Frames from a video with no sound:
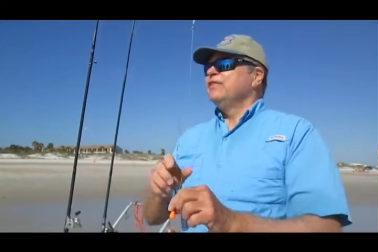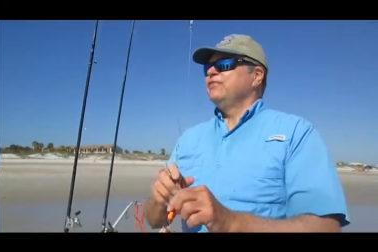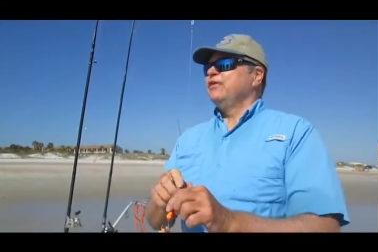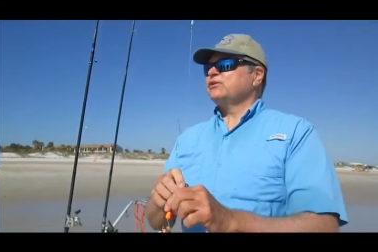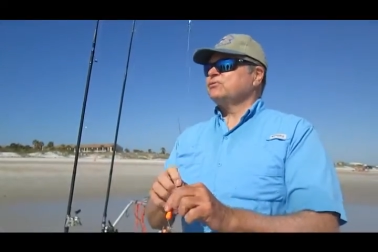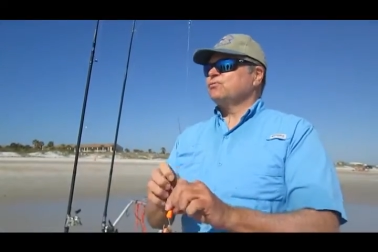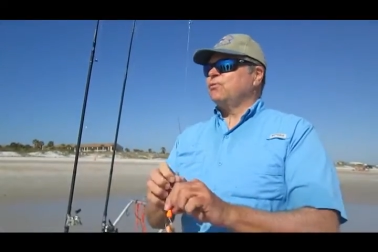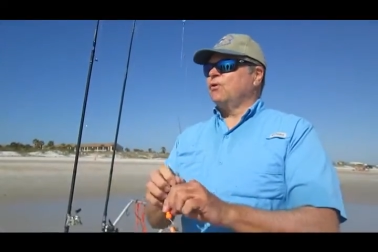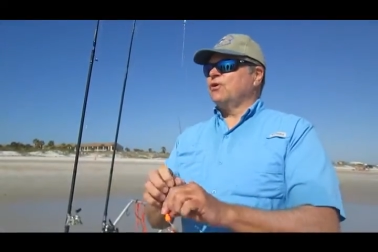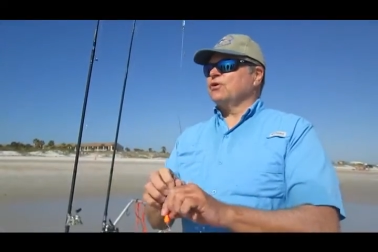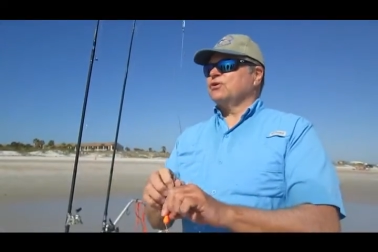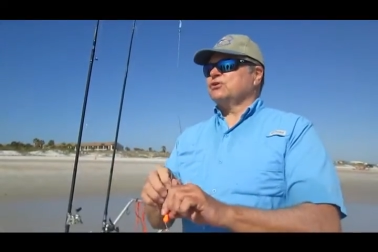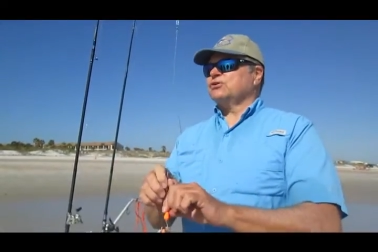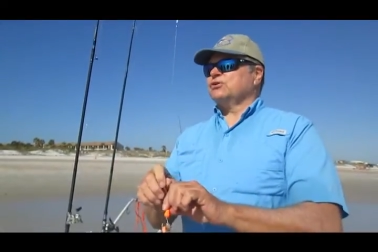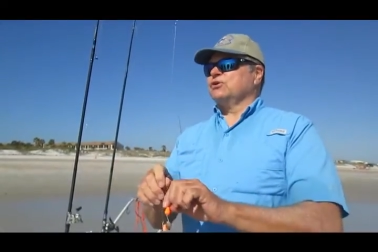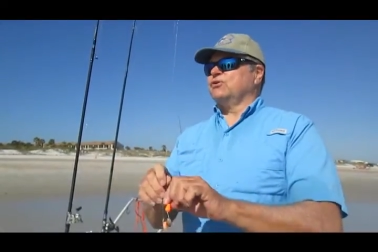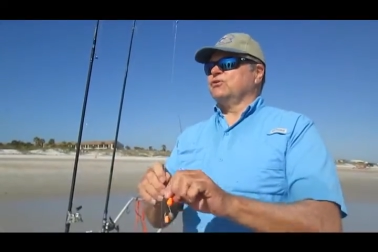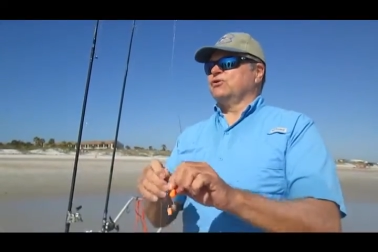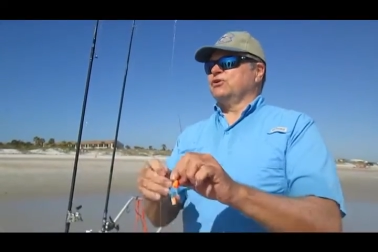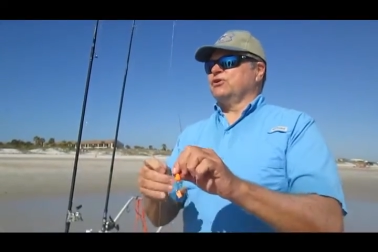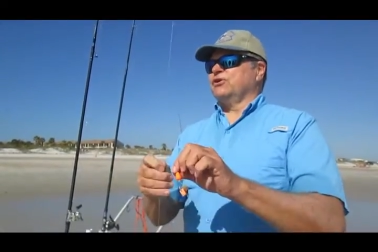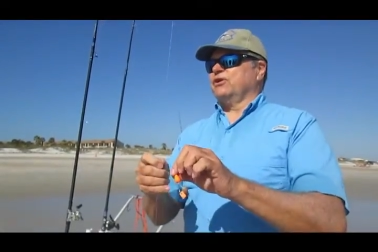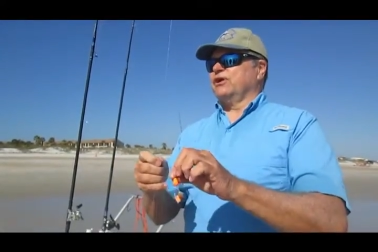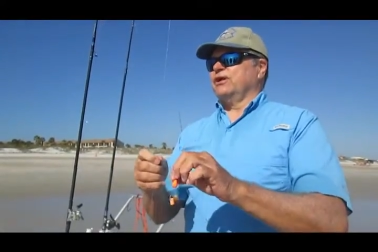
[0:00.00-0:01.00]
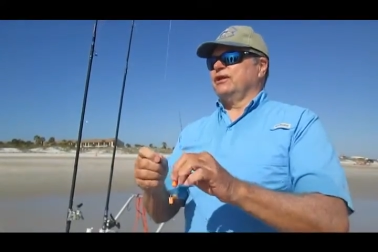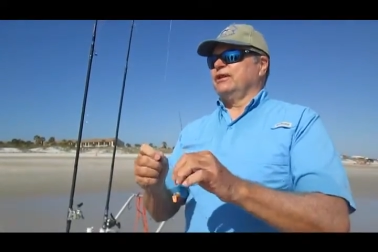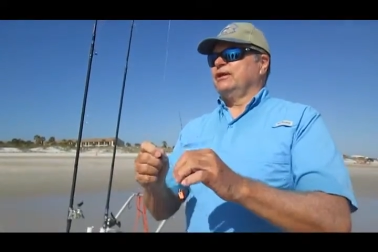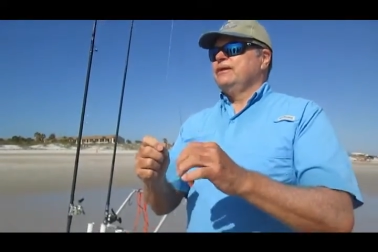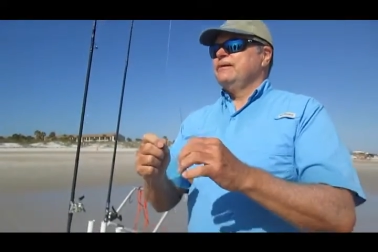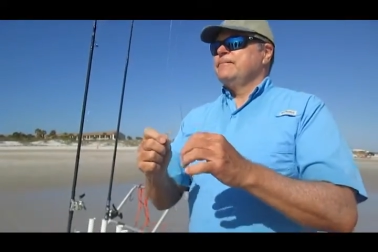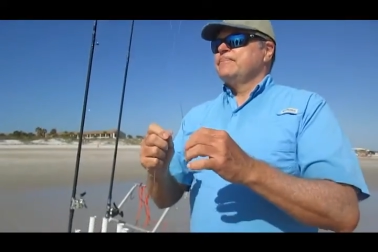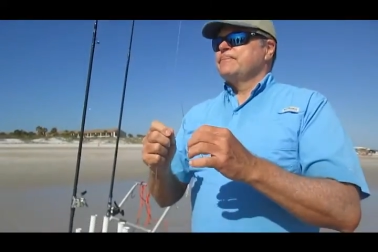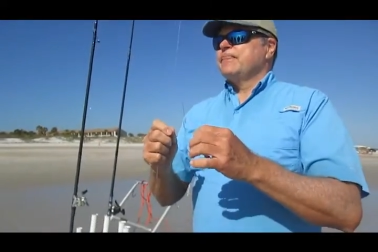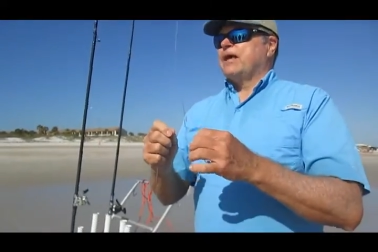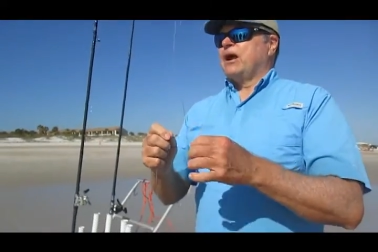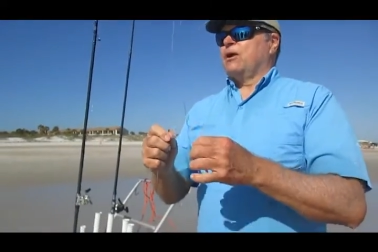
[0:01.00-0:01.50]
This worked so good,
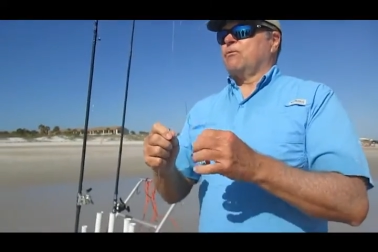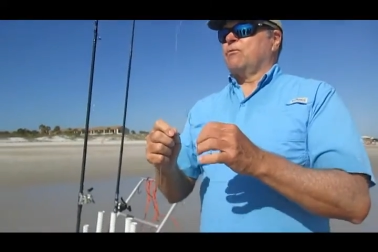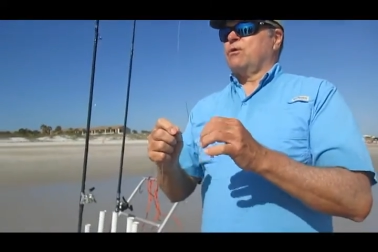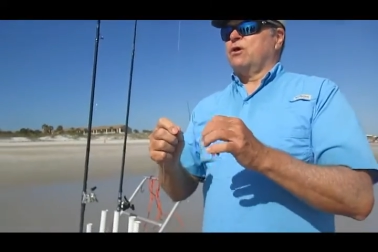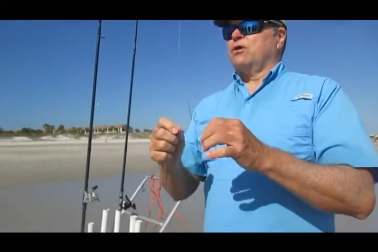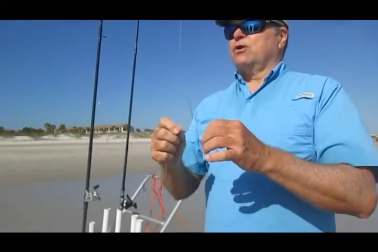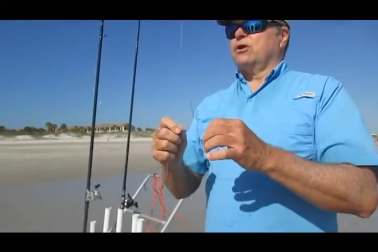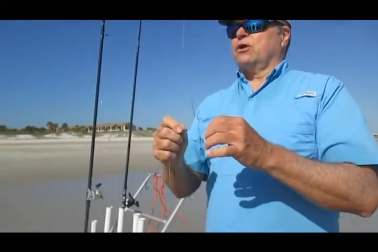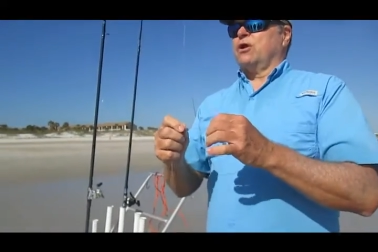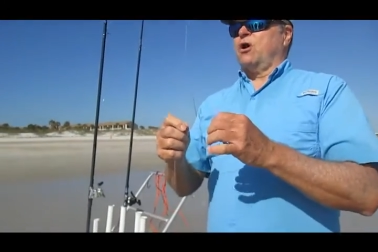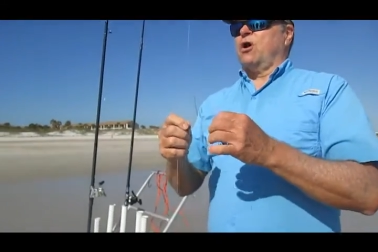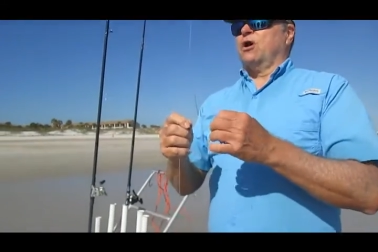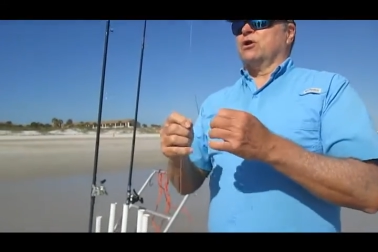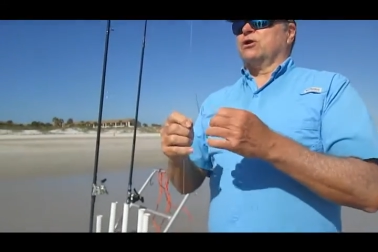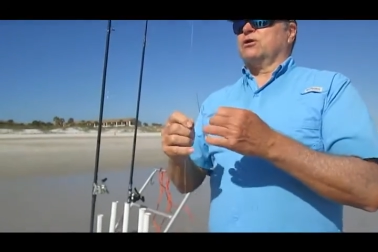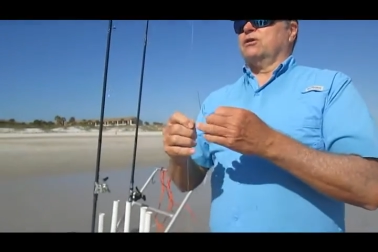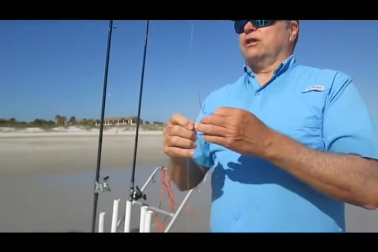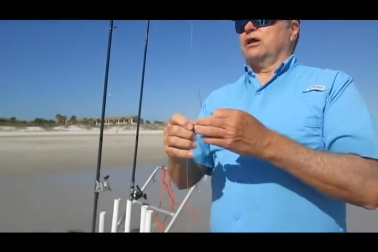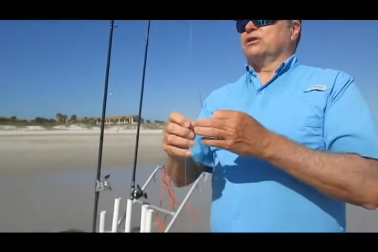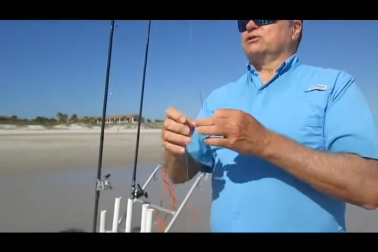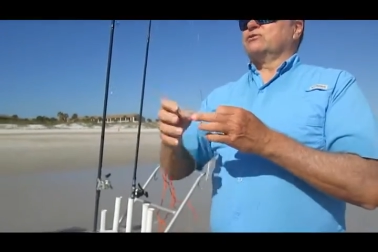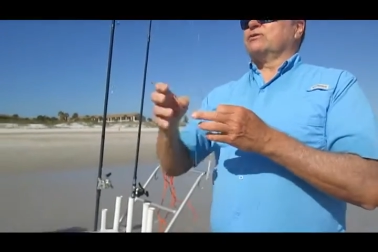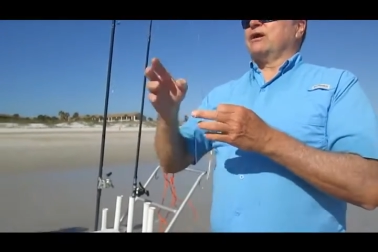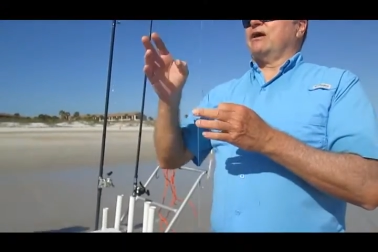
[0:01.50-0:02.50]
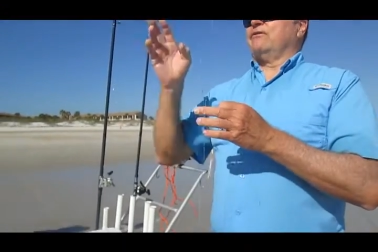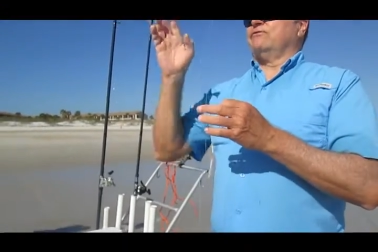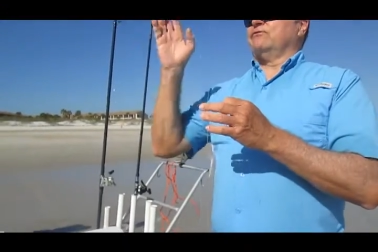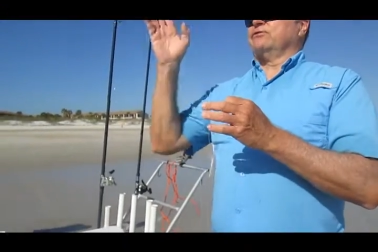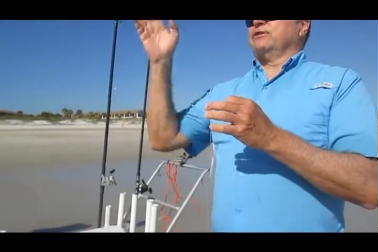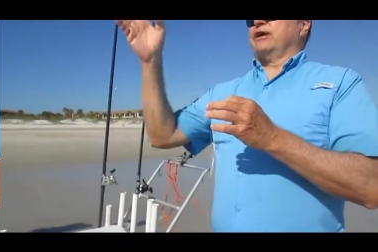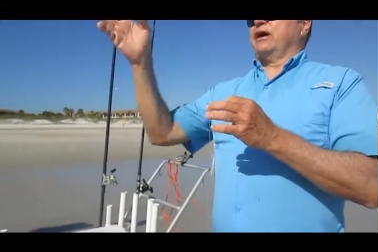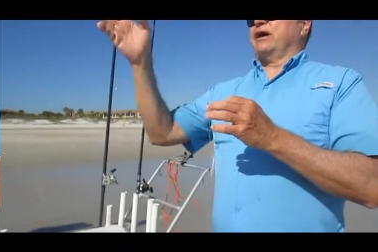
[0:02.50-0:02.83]
I wrote an article. I traveled